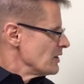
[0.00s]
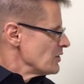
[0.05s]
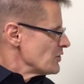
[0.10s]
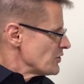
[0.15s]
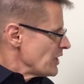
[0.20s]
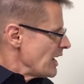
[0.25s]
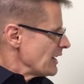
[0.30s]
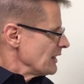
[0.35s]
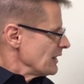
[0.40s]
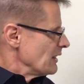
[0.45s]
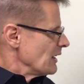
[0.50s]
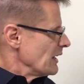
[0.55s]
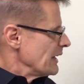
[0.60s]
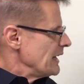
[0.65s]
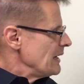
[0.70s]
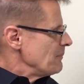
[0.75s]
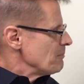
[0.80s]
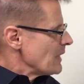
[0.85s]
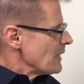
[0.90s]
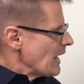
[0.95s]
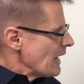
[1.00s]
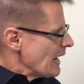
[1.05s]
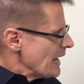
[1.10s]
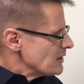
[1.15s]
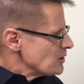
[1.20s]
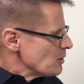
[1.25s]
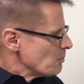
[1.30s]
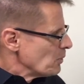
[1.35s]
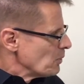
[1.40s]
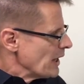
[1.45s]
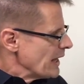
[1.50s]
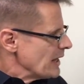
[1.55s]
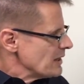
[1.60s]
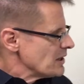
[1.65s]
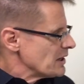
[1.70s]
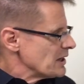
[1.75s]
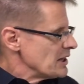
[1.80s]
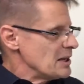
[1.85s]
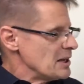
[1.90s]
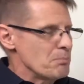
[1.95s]
Secondly, I like to
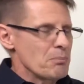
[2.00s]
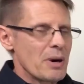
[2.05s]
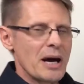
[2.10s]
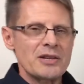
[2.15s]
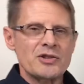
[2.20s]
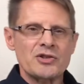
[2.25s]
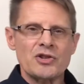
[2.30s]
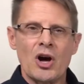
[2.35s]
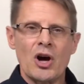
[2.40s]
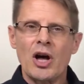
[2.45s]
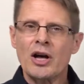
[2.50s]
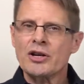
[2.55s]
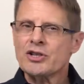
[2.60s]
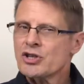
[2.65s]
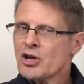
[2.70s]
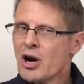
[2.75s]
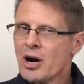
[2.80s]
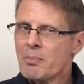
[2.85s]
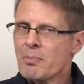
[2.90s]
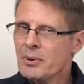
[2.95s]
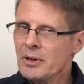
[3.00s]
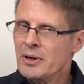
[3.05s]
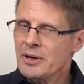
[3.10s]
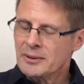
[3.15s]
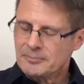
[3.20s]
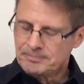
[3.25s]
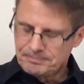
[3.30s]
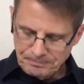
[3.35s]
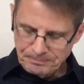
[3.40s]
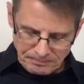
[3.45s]
plan to keep my saw sharpened.